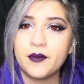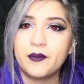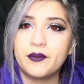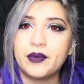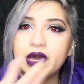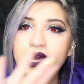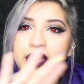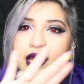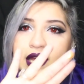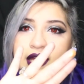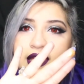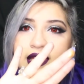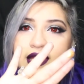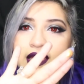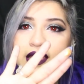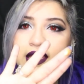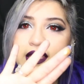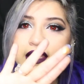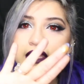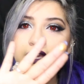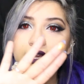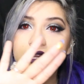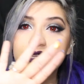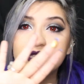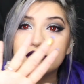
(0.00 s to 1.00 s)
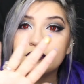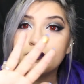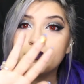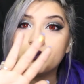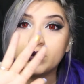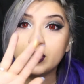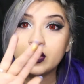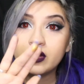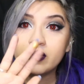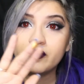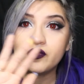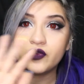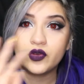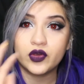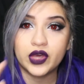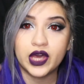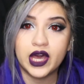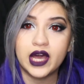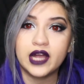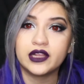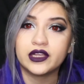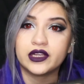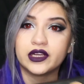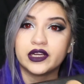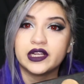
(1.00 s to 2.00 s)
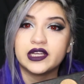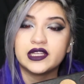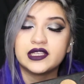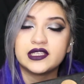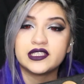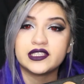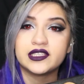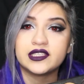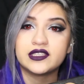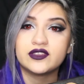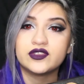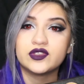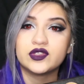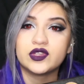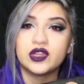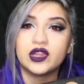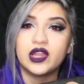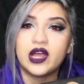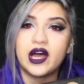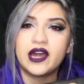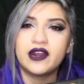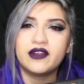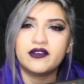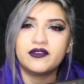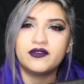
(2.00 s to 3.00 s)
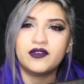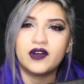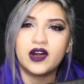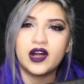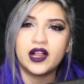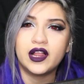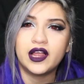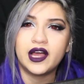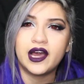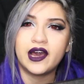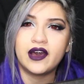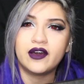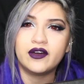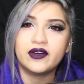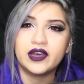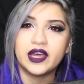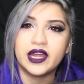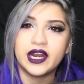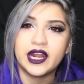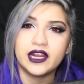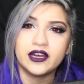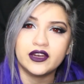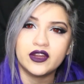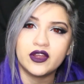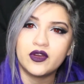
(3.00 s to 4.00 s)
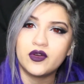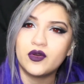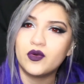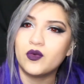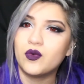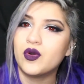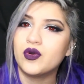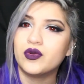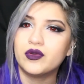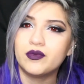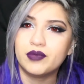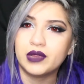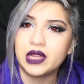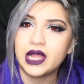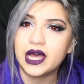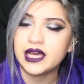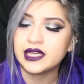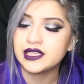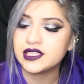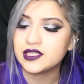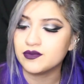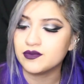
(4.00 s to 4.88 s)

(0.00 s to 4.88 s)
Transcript: But it's a beautiful color. It's just there's a lot of fallout and I know it won't apply